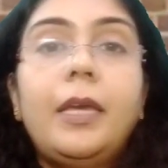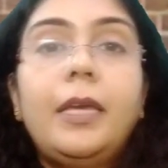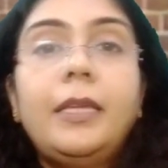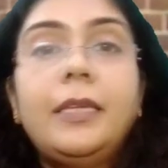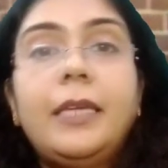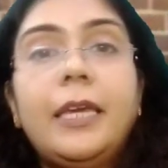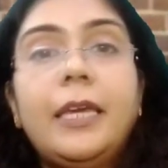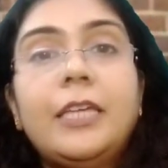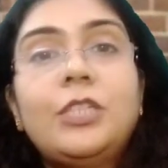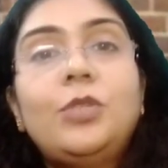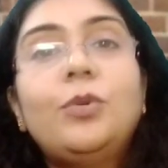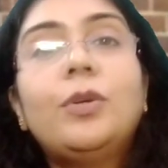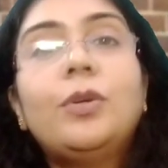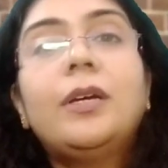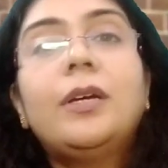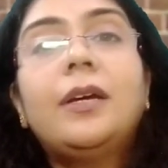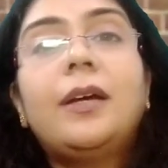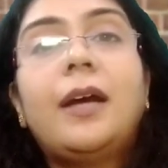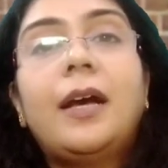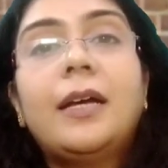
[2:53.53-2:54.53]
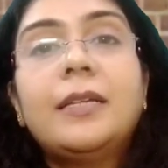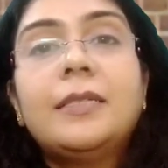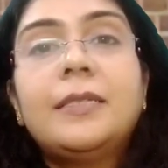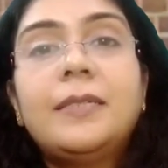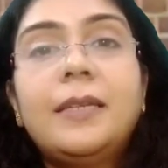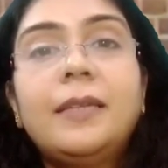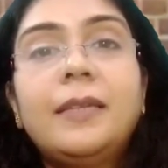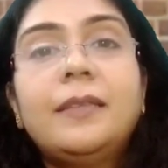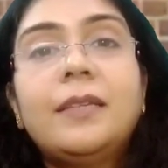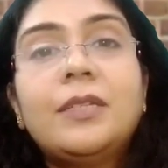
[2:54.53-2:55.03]
In case you are
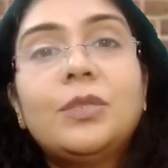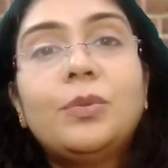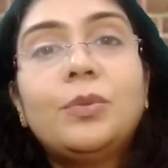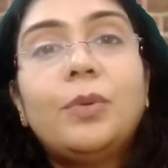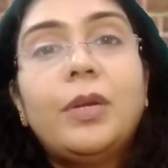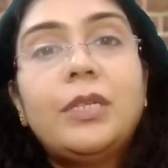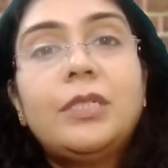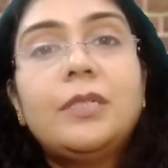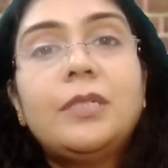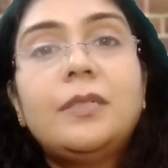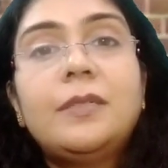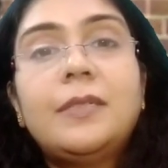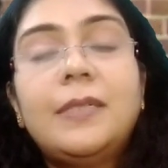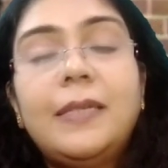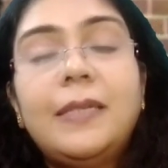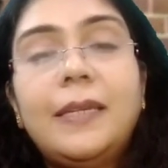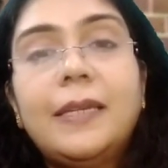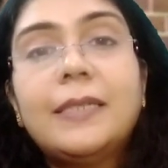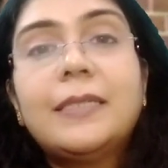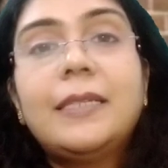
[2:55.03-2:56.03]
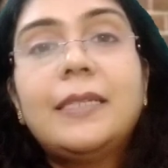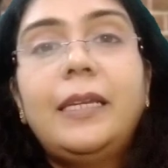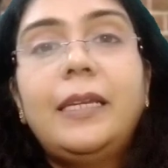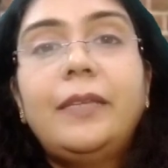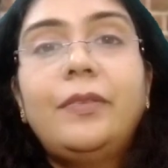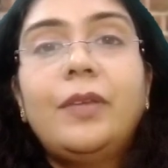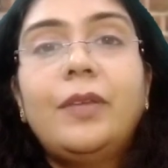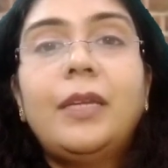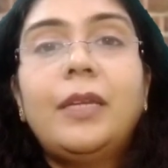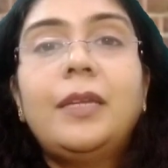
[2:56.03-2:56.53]
answering this question
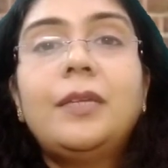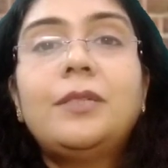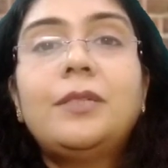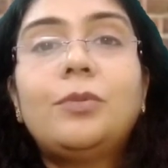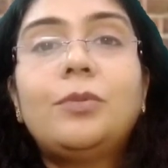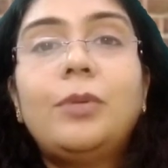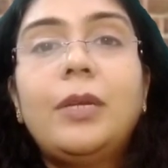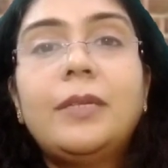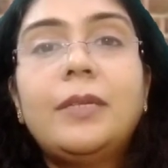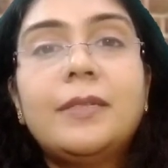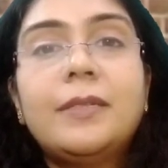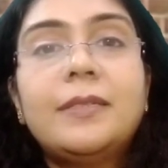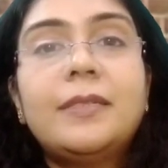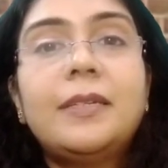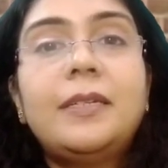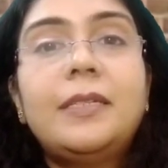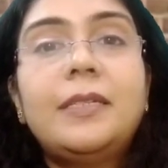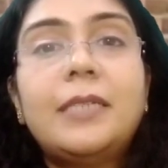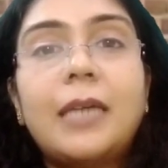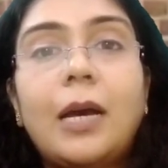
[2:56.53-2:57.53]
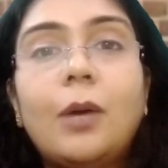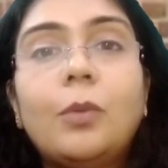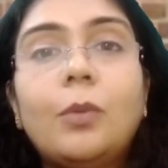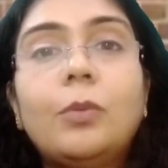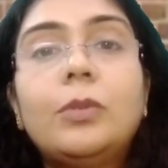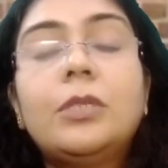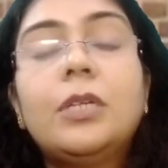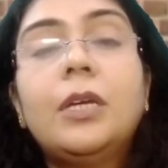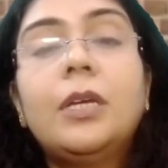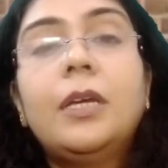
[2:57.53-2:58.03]
seriously, then it raises a
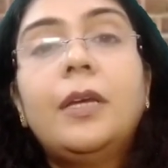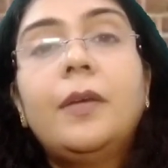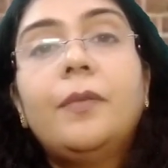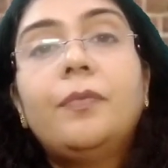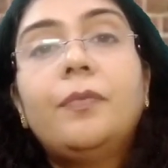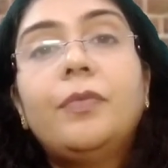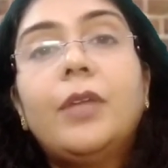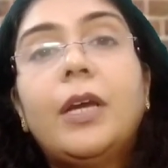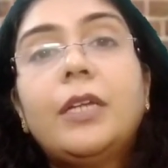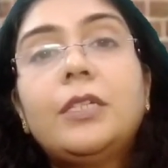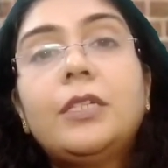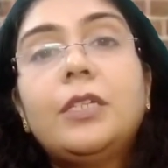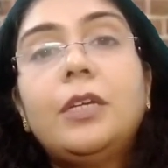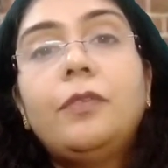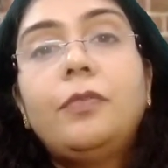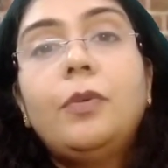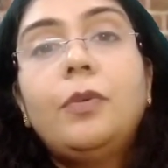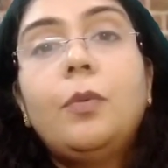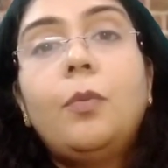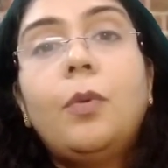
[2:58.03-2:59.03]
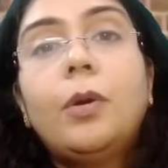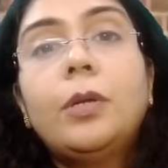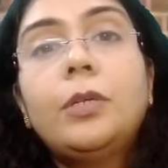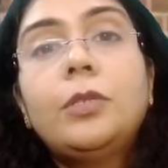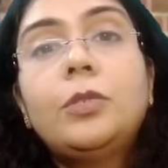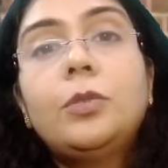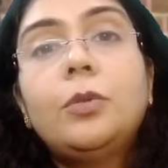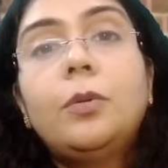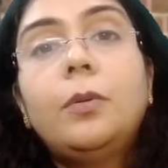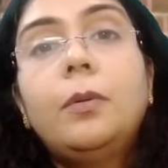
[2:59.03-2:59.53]
doubt that if you
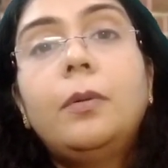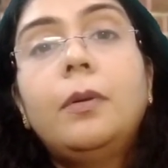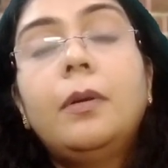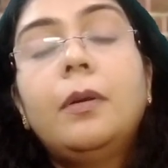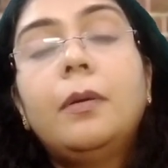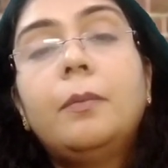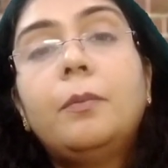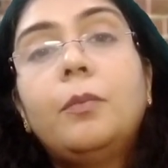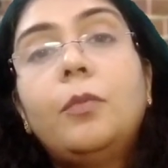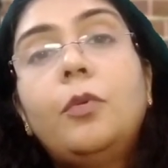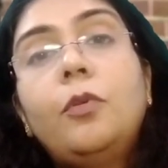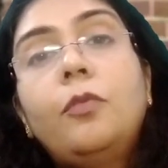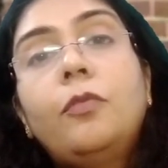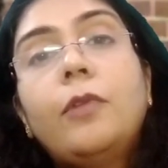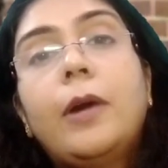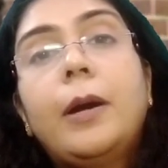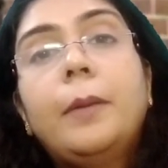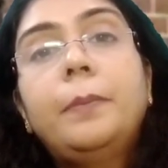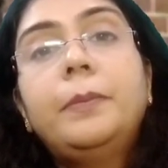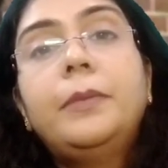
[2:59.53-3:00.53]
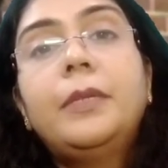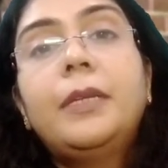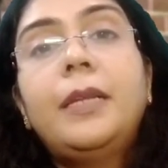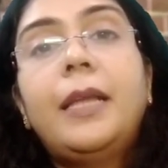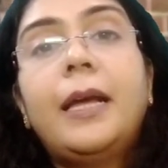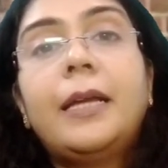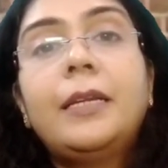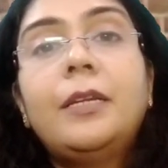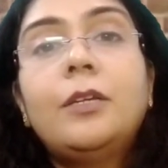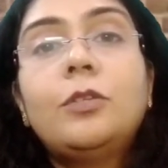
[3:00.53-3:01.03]
want to move up the
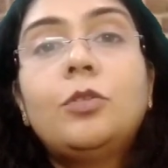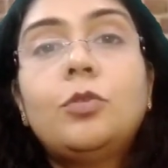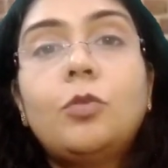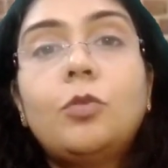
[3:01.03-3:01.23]
ladder